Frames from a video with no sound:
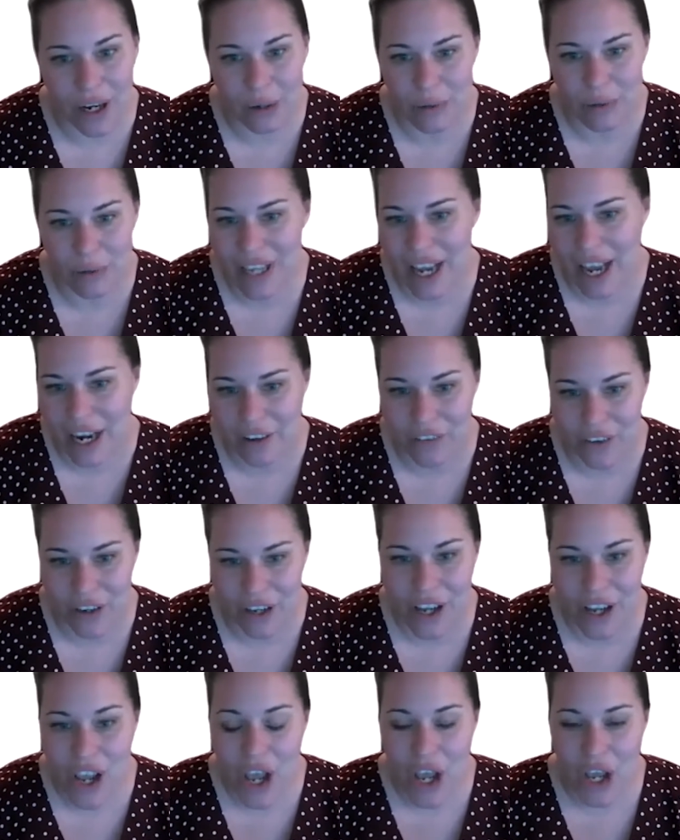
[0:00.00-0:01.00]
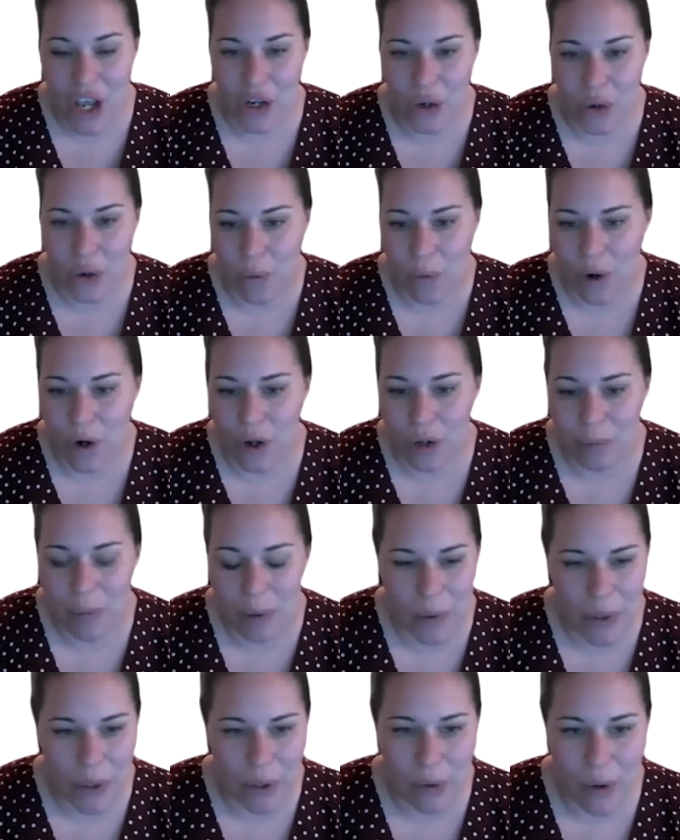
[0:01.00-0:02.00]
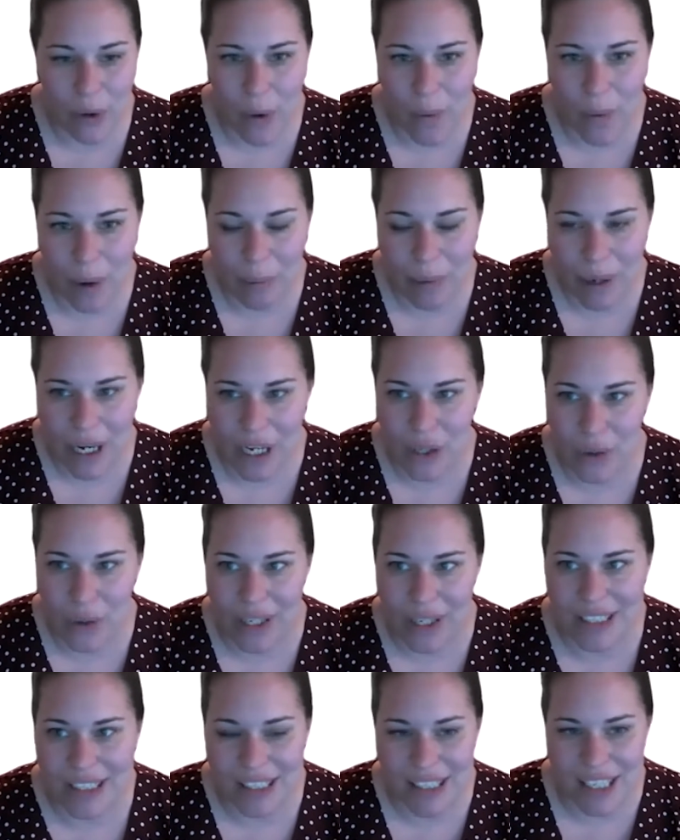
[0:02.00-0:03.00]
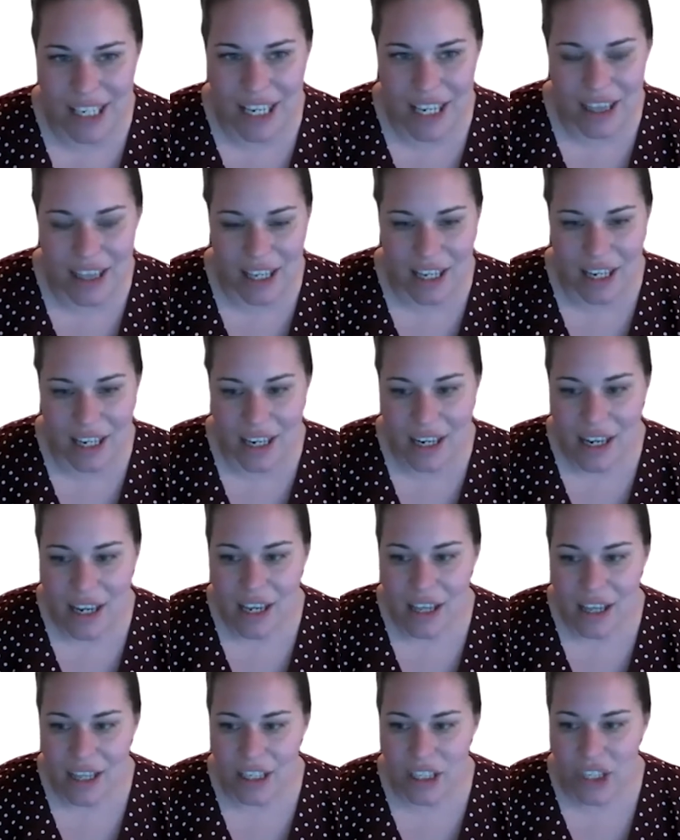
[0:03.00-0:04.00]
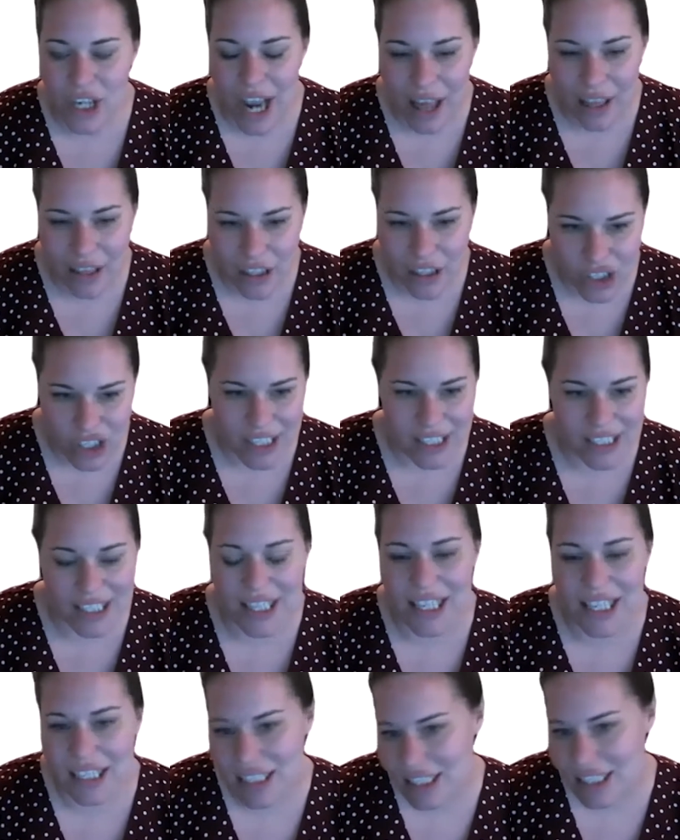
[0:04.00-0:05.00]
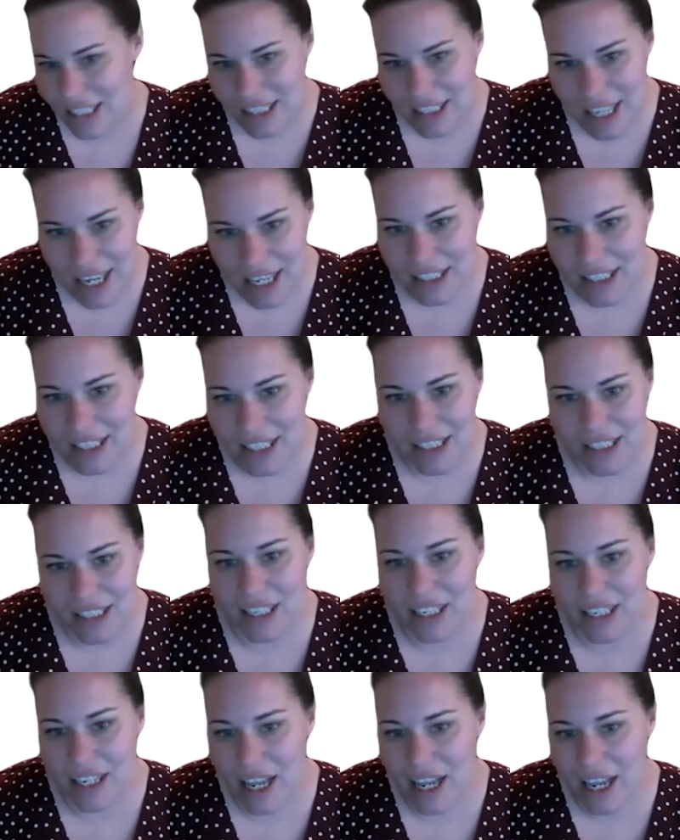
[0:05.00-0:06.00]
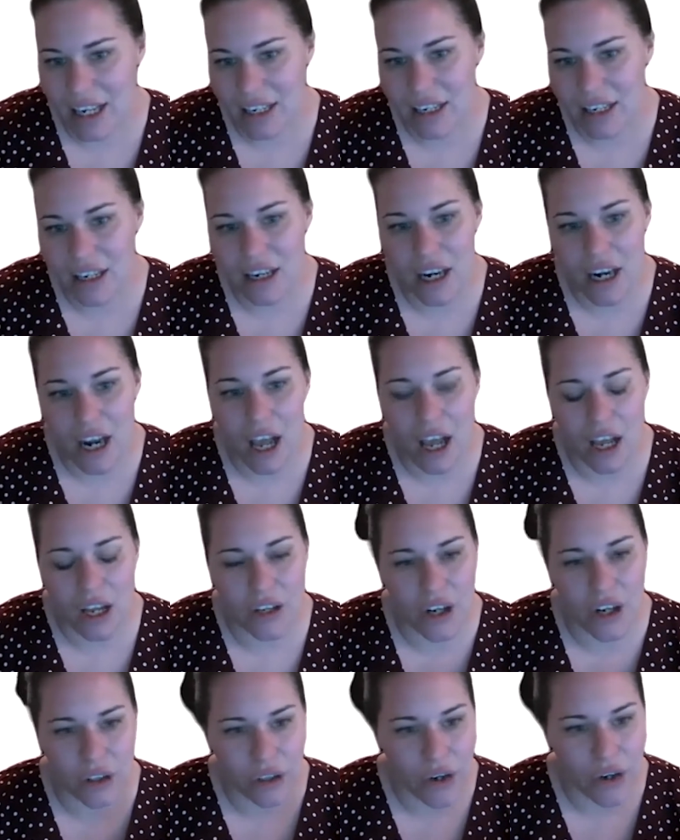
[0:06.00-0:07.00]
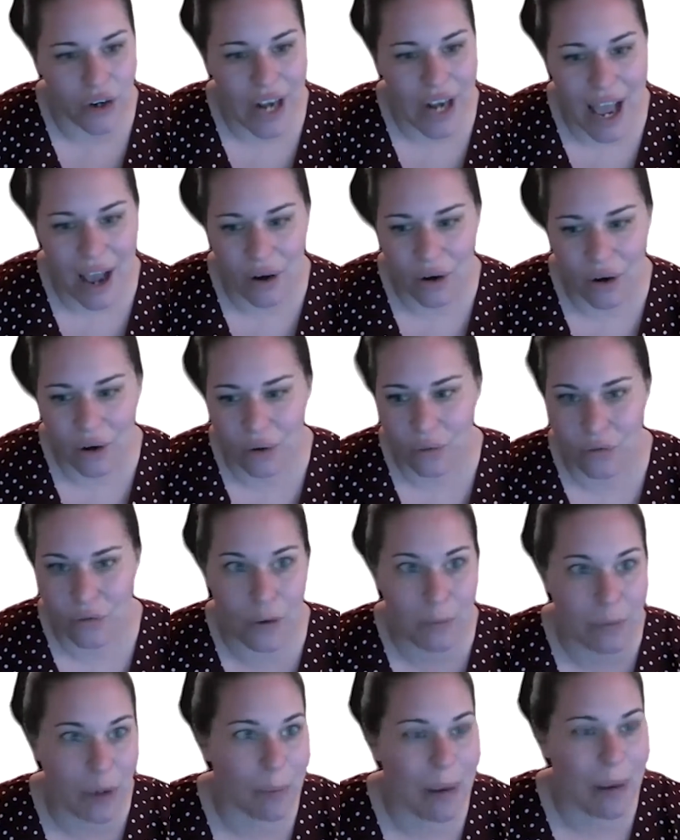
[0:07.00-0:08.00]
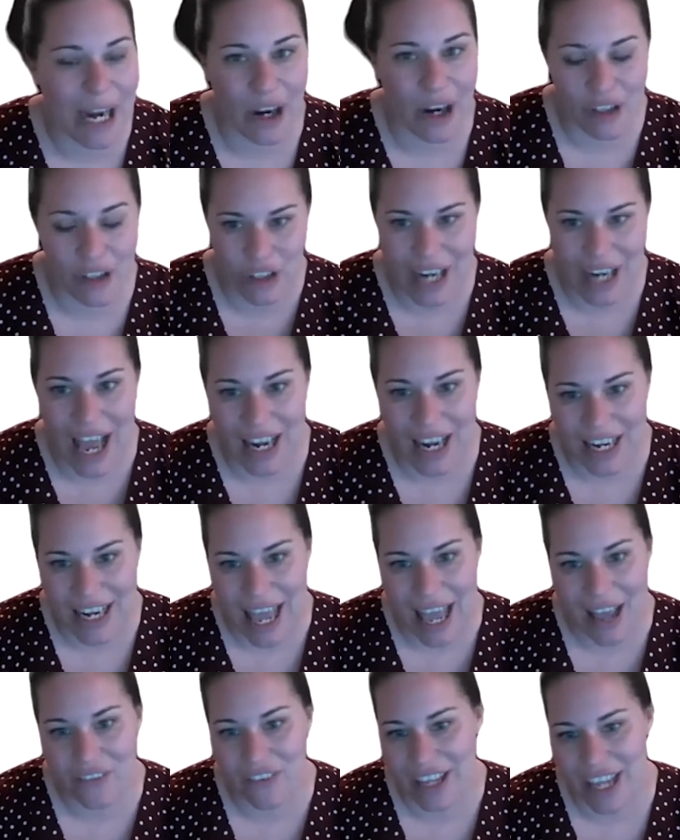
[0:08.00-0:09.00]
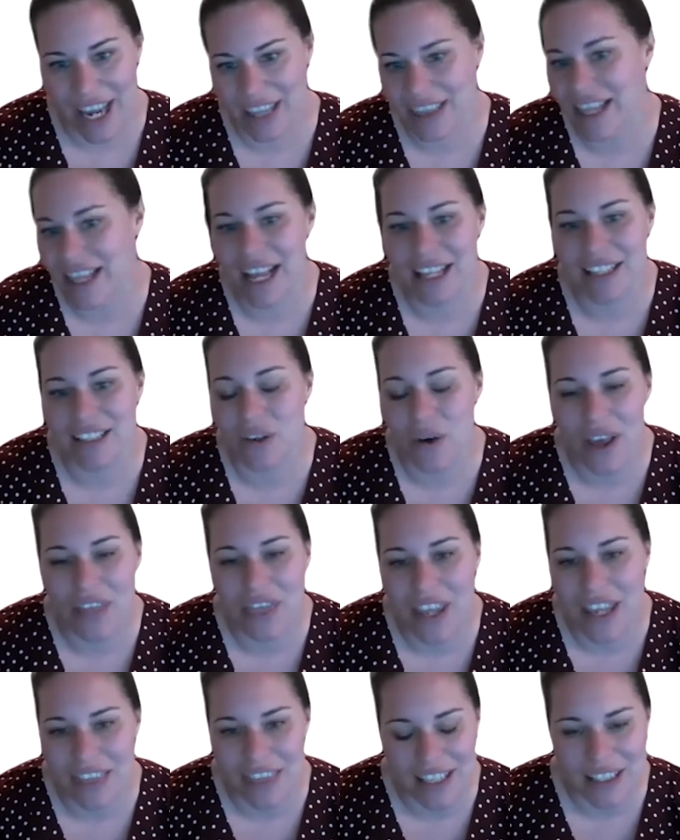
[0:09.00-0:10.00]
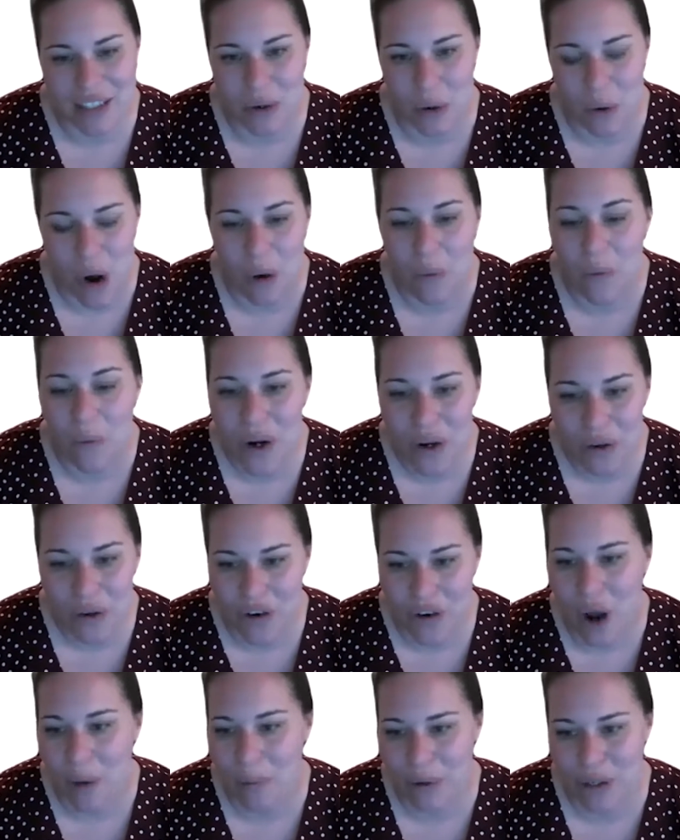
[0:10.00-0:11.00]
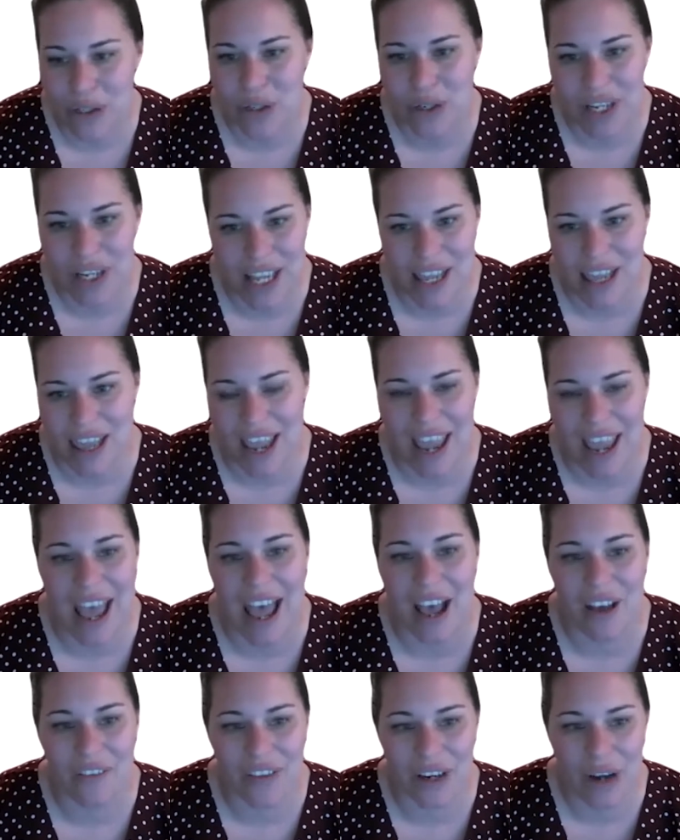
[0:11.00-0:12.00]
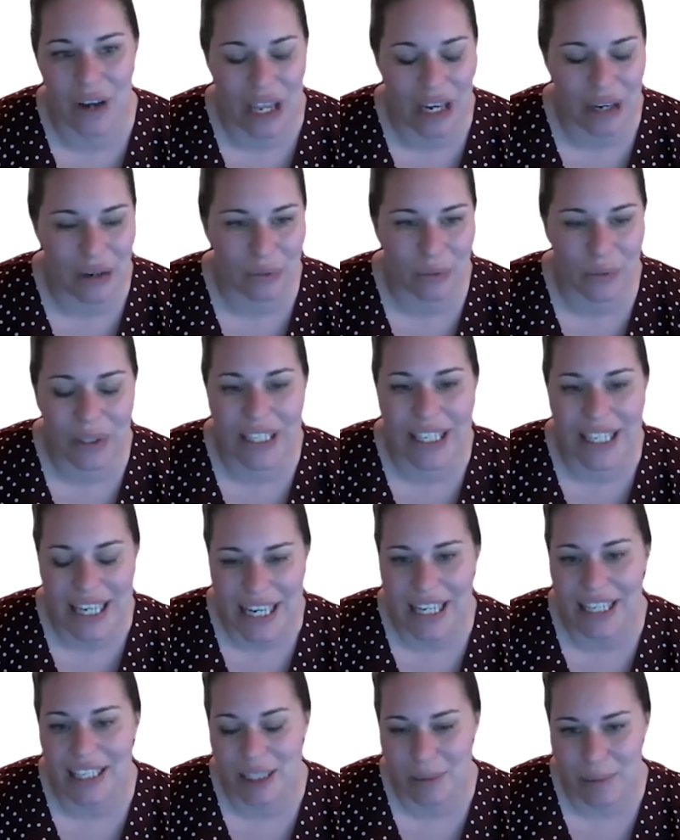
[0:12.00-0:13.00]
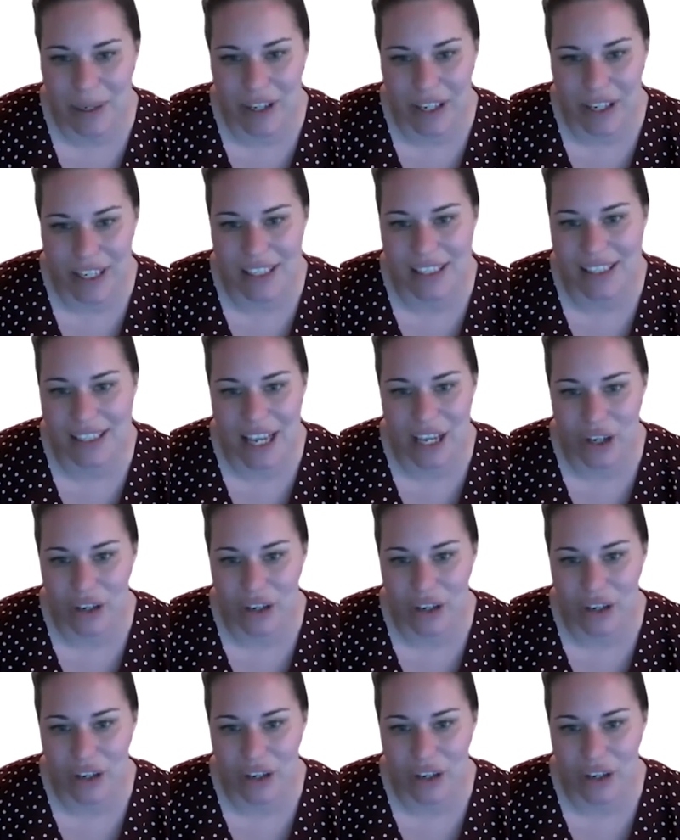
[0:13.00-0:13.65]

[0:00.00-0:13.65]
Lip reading: It was kind of a new world, but when you grow up in it, you can see the challenges and the successes, and learn how from your parents on how to navigate that. So I think that's a wonderful opportunity that they have, and really neat experience that you're